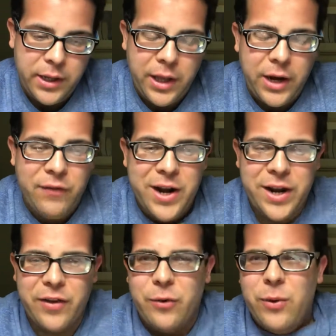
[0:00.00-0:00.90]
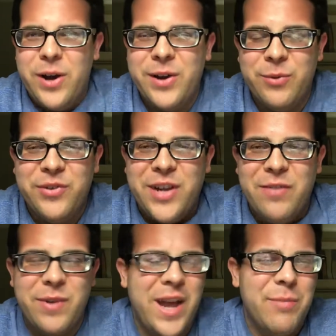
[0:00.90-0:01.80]
Gotta find another one, which
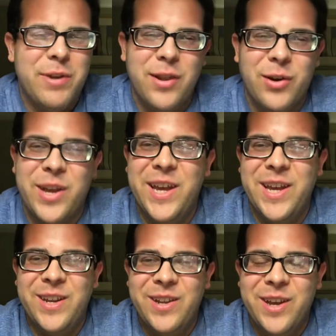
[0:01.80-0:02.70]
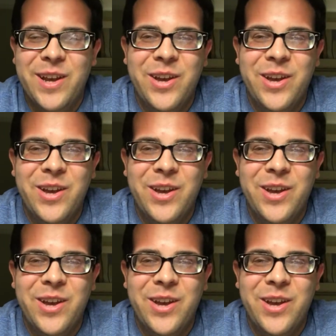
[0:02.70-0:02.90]
I've kind of been looking and